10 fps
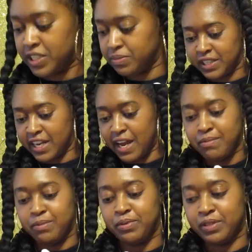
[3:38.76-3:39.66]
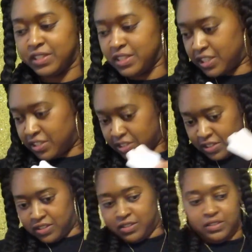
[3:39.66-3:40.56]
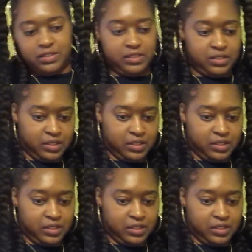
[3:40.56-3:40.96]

is that? I've been putting stickers on.